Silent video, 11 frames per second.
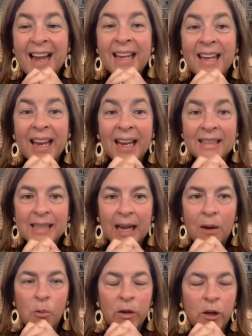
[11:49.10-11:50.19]
Yes,
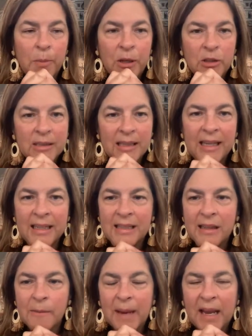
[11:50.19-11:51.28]
I will post a link
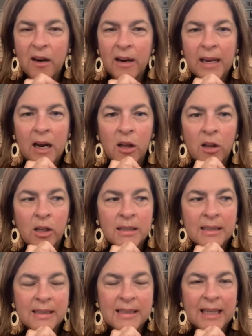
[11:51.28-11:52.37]
to the mount, and I'll look
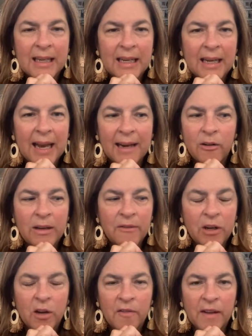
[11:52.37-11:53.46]
to see. I don't
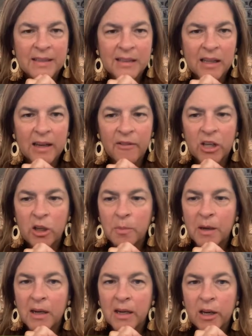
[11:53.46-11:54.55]
even know if I still have a
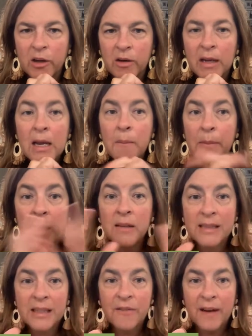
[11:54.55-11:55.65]
coupon code, but I'll
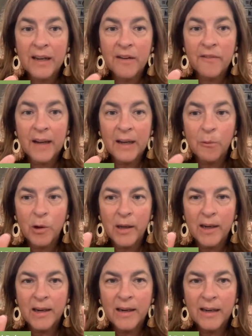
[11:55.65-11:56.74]
see if I can find
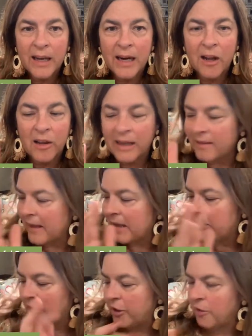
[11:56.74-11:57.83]
one, and I'll link
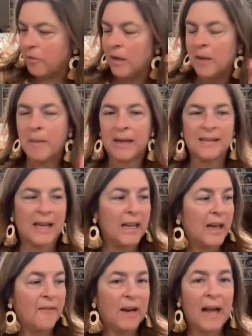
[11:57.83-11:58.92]
that too because I
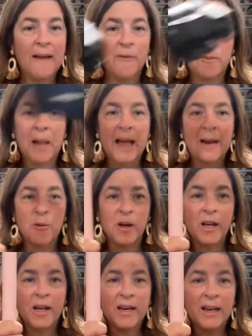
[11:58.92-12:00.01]
love it. I have a black
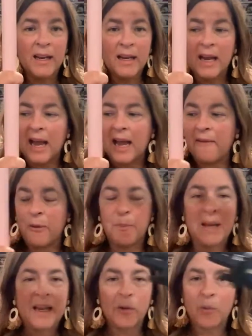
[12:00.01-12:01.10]
one. I have a
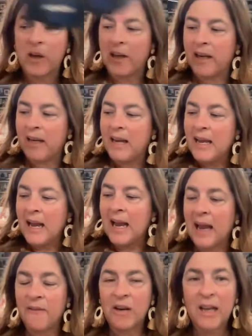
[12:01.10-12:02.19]
pink one. I
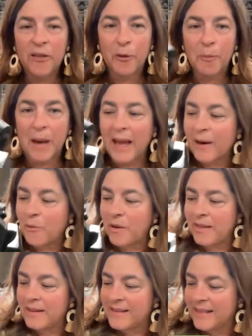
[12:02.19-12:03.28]
have another black
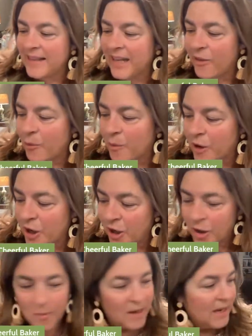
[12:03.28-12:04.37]
one that's in the other
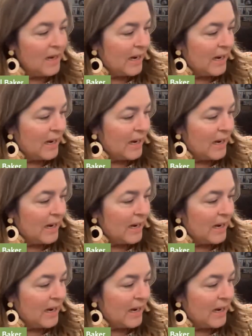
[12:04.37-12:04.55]
room.